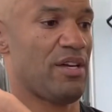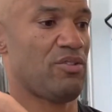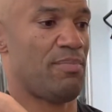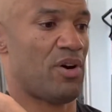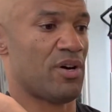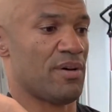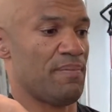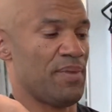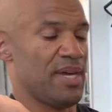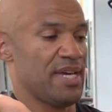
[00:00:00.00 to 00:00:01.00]
the bar,
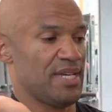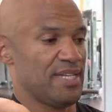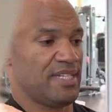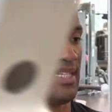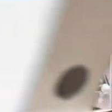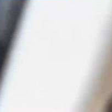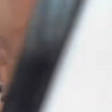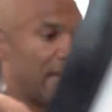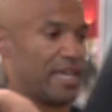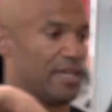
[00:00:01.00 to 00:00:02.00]
step
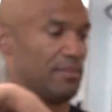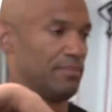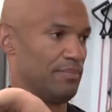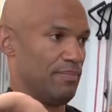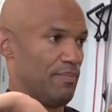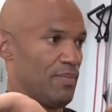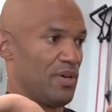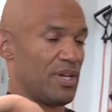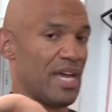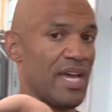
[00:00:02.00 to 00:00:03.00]
back,
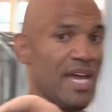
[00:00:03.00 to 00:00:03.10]
okay?